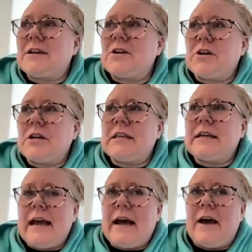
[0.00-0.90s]
that I
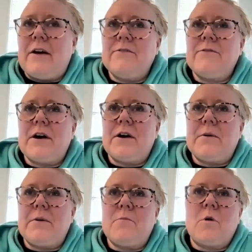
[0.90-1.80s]
currently have,
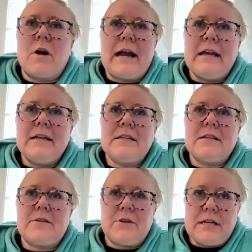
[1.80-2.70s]
we're
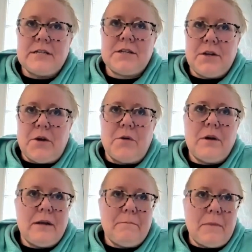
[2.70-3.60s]
8:30 to
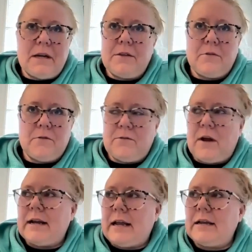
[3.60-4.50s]
noon, Monday through
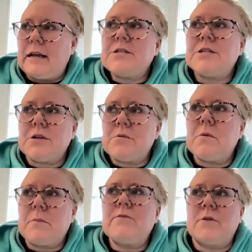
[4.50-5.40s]
Friday. Next year
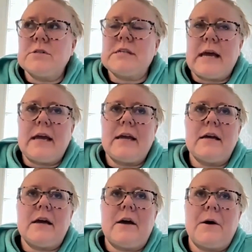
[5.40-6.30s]
will be full
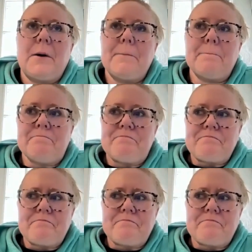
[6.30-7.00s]
day. I